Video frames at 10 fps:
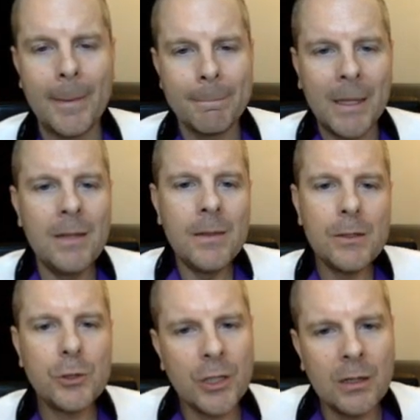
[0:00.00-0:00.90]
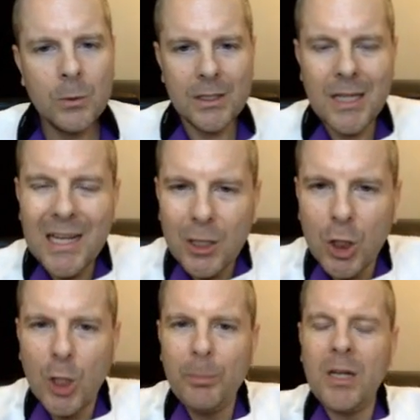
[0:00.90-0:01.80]
In this channel, we take a
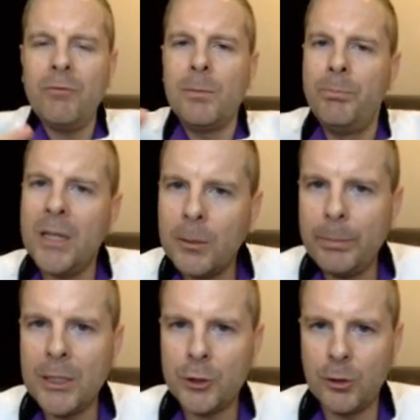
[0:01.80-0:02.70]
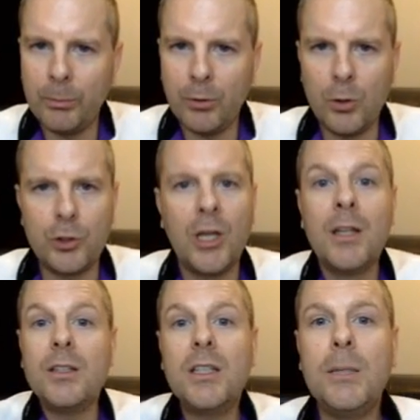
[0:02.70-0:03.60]
little bit of a bigger picture approach
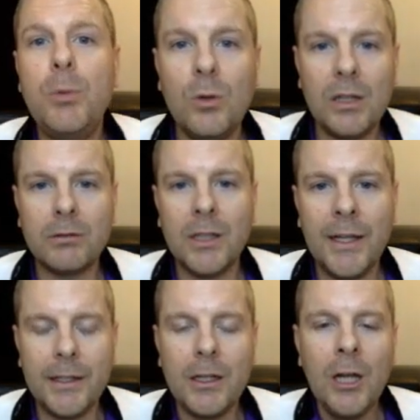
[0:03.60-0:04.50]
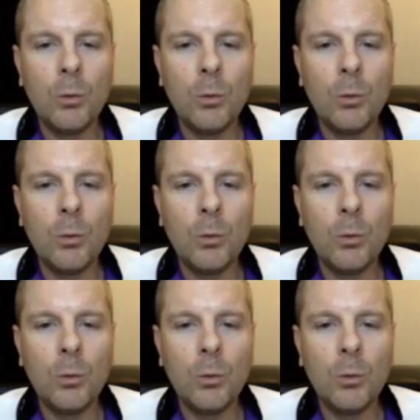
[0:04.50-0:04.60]
to keep you level-headed.